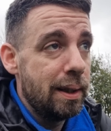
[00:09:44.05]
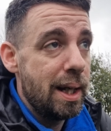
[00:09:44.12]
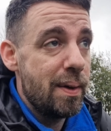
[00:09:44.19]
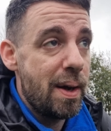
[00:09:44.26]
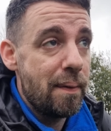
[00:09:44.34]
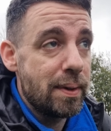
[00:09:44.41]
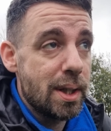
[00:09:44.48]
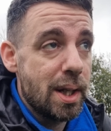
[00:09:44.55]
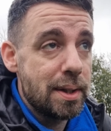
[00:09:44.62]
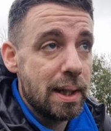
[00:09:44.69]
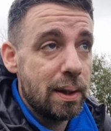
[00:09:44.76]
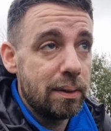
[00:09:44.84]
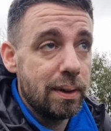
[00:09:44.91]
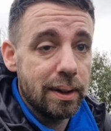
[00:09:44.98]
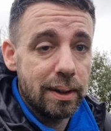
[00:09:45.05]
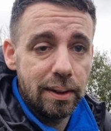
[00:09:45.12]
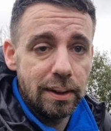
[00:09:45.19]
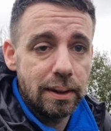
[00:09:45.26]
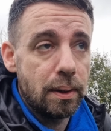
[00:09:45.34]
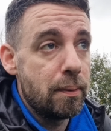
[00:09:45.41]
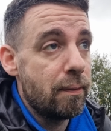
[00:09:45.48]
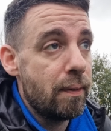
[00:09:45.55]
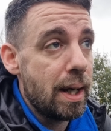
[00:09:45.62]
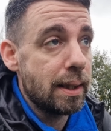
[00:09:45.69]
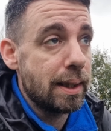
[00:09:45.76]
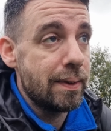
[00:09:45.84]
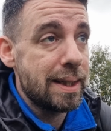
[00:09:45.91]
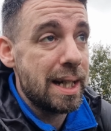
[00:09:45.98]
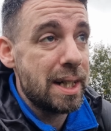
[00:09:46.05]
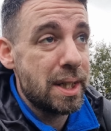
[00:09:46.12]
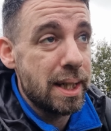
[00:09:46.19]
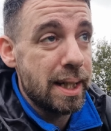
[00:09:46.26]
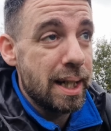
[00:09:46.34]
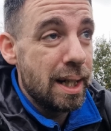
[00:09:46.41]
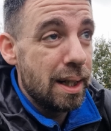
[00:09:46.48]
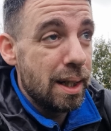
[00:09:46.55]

Anyway, if it turns out all right, guys, in fact, there's actually